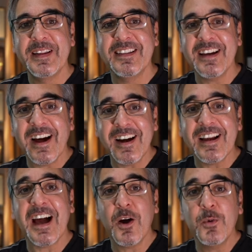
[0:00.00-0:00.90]
They
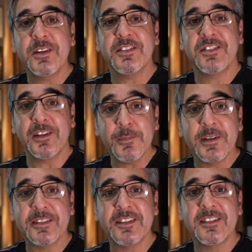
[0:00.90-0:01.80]
are our
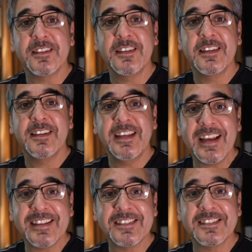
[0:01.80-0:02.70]
servants.
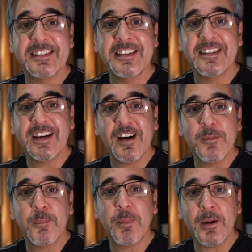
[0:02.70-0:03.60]
Yes, they
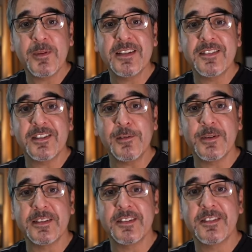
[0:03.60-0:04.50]
are public
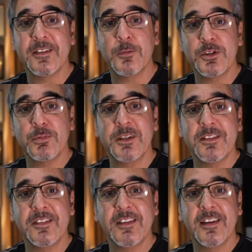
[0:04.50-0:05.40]
servants, which
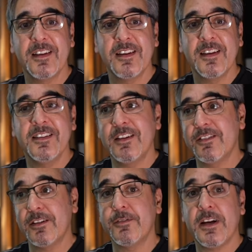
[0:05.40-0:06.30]
means they
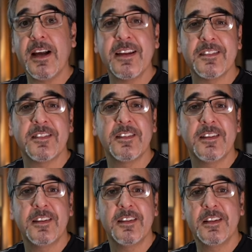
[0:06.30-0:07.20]
serve us.
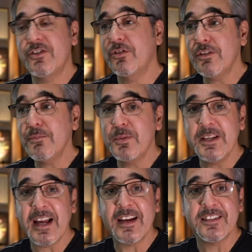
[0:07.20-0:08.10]
They shouldn't
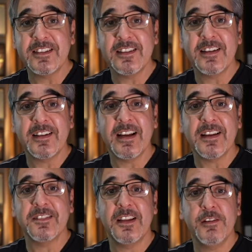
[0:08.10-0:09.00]
be acting
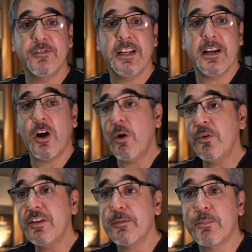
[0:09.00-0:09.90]
as if they
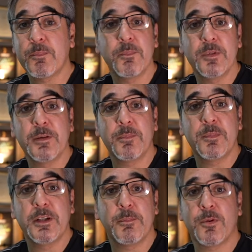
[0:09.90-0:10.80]
own the
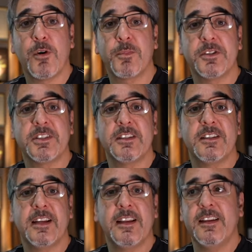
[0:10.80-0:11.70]

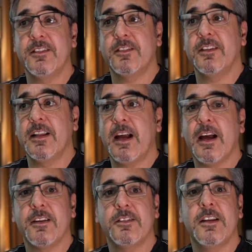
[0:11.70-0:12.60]
property, that is,
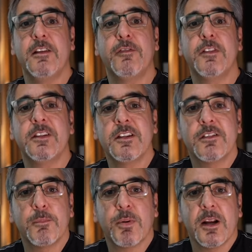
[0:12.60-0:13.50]
as if it
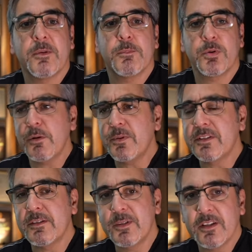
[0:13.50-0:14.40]
is private
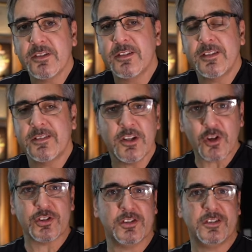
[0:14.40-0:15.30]
property, because it is
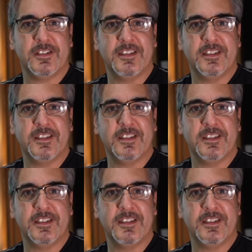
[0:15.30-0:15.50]
not.